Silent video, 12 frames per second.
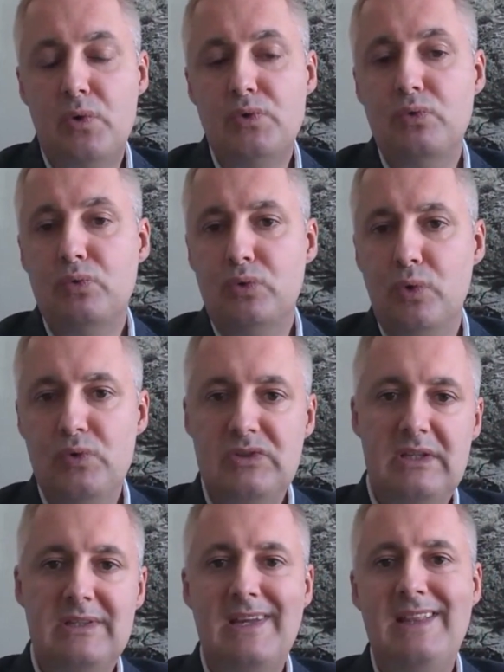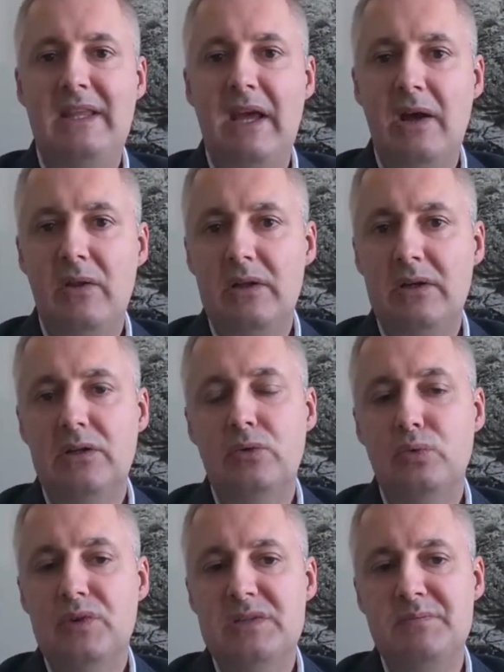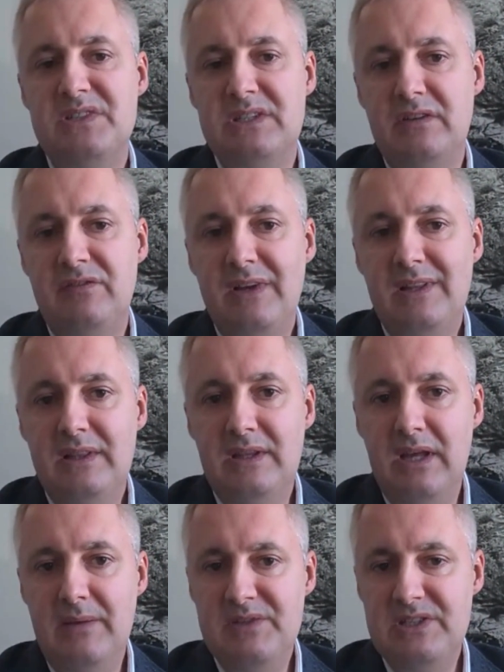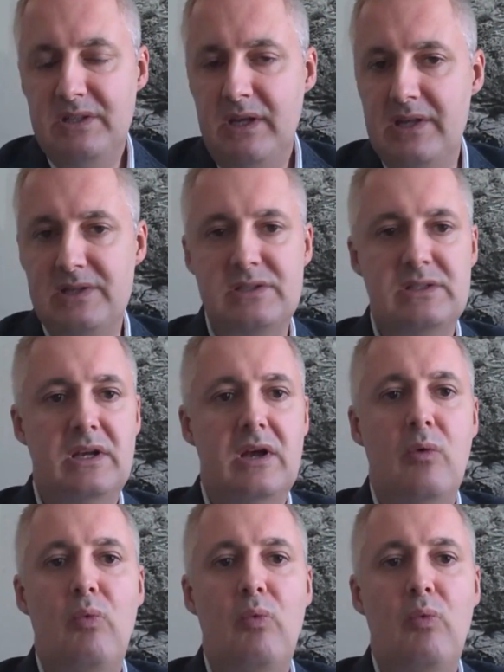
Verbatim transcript: also tools that are tailored to the specific team's needs.